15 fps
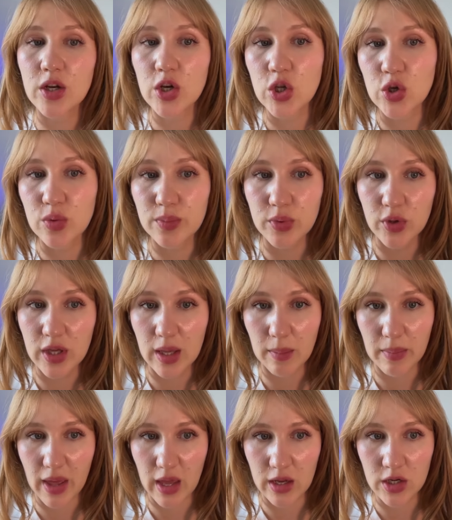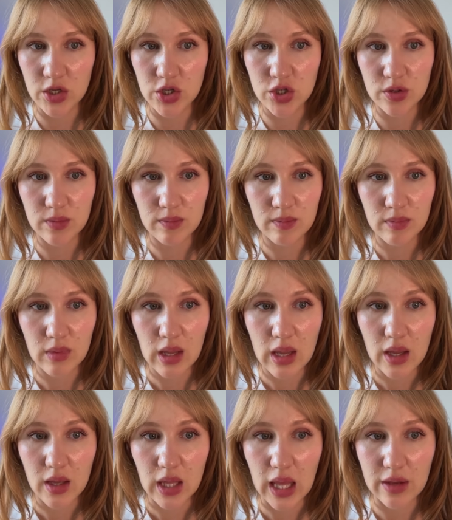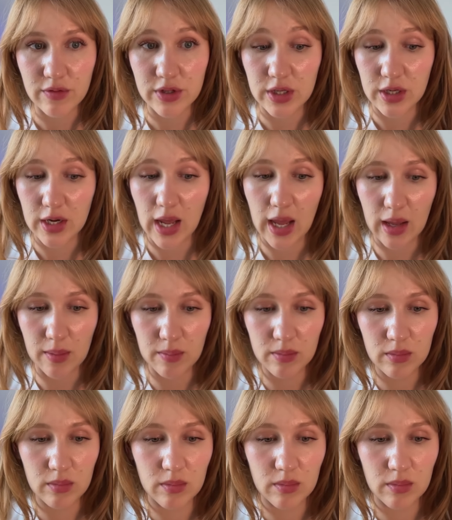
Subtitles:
a new booking page, give it a name.